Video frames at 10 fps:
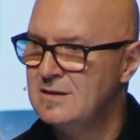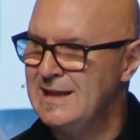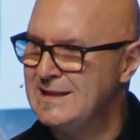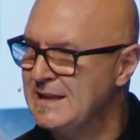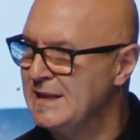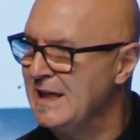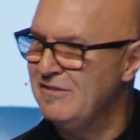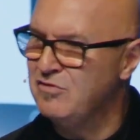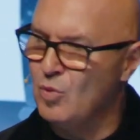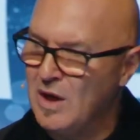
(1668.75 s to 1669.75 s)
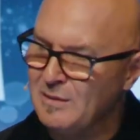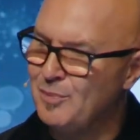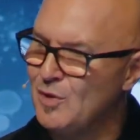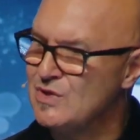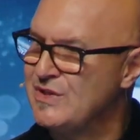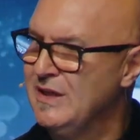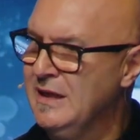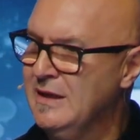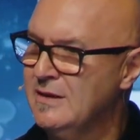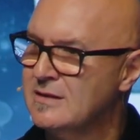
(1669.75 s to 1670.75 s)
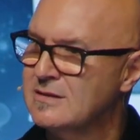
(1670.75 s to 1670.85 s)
It didn't leave one person out.